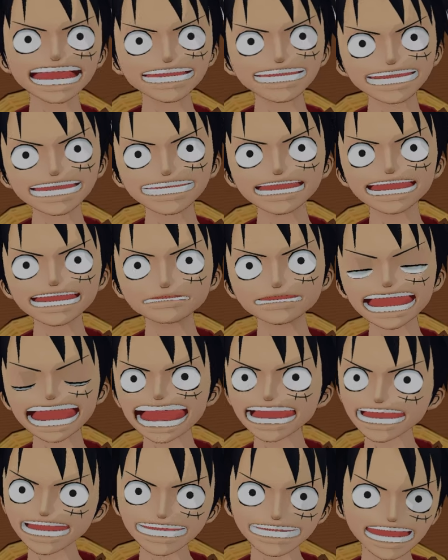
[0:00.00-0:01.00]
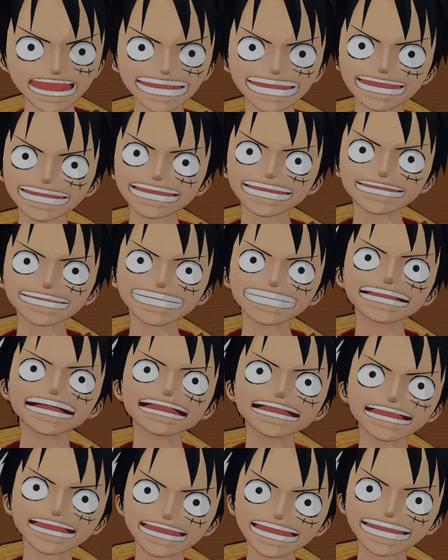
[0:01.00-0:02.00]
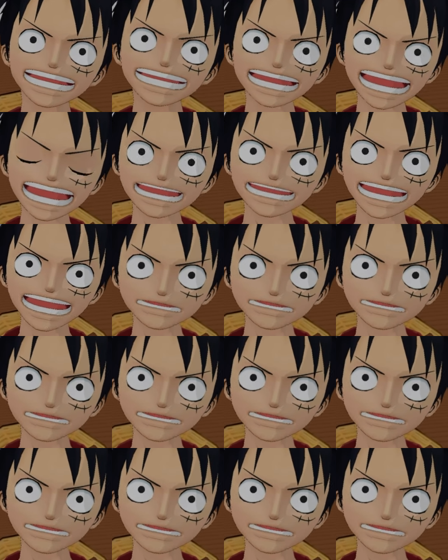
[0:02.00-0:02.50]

is the powers, which I'm going to show you right now.